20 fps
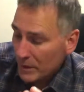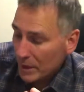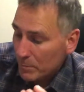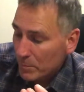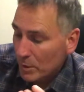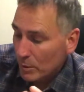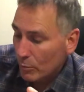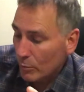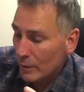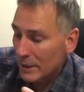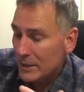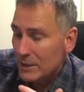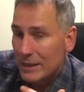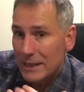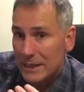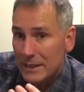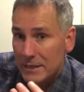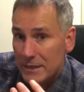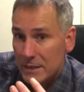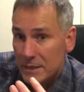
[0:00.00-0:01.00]
But when you're
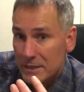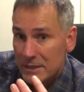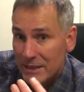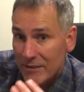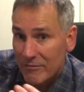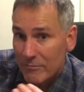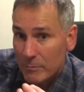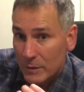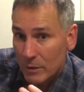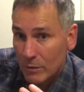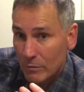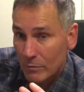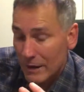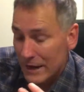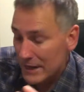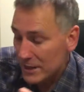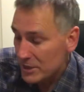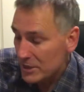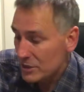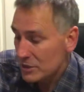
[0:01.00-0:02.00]
getting to the 7mm
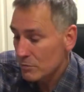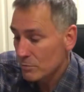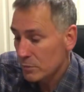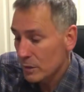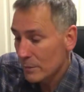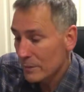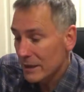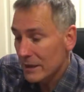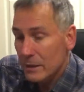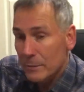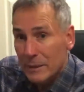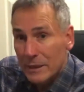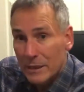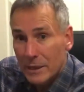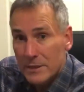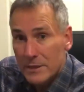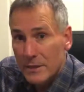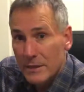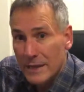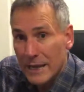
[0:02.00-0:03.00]
ranges, you're probably going to be going
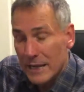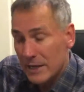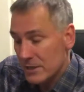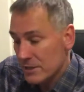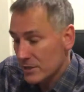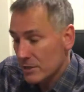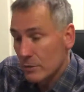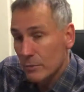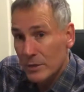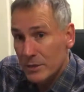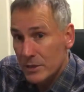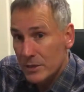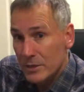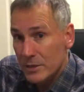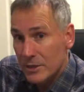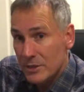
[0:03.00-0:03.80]
to the next suit, which is a